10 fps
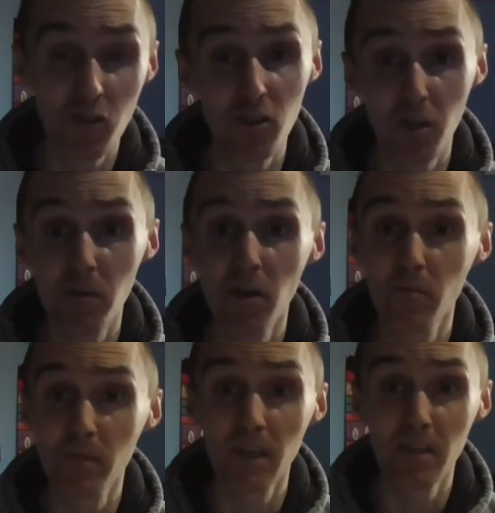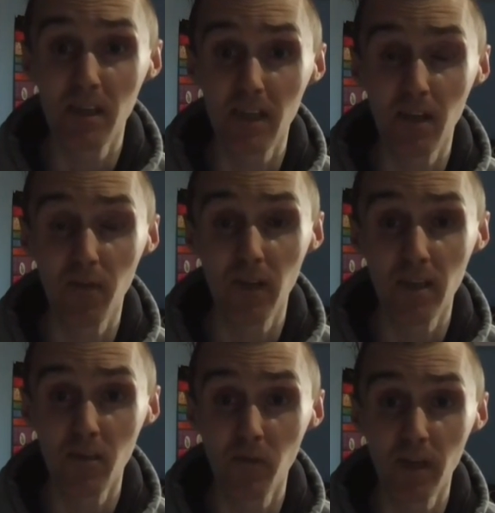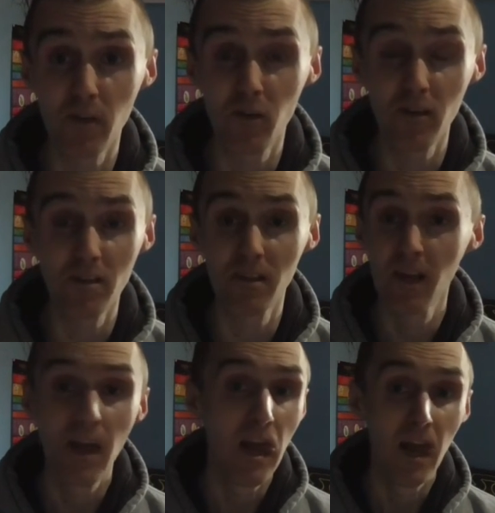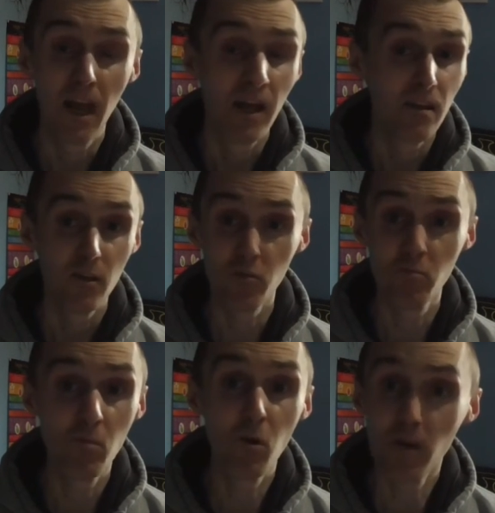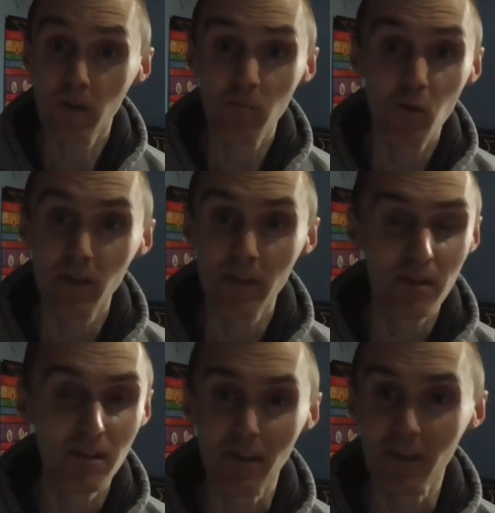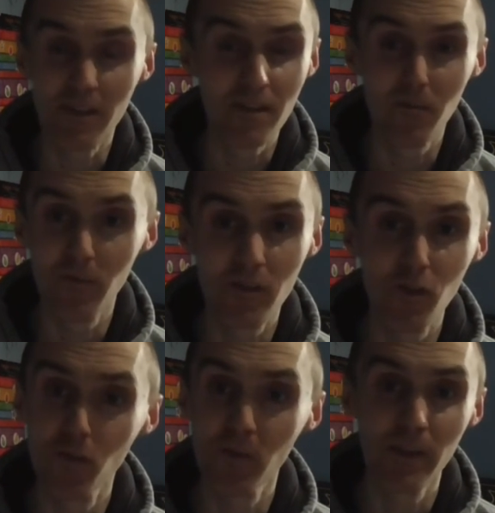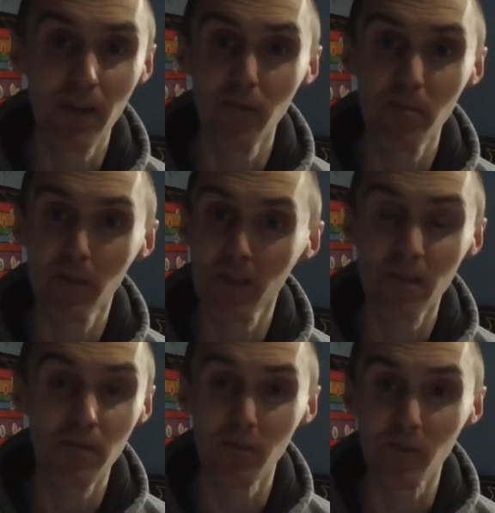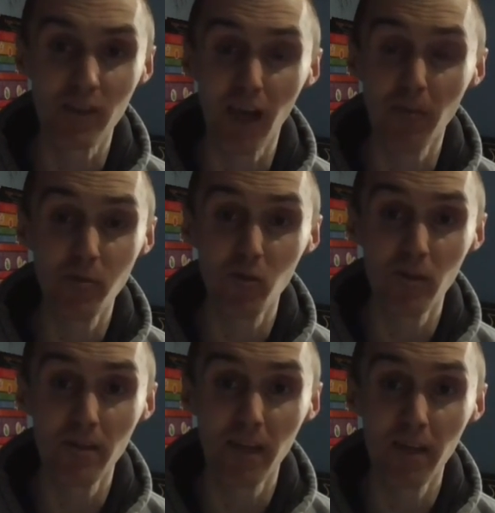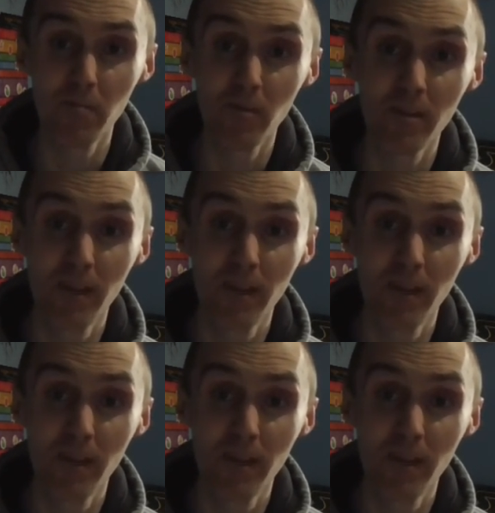is just a wee update on the kind of things that went on, and there's more and more you would just would never believe. It was absolutely terrible,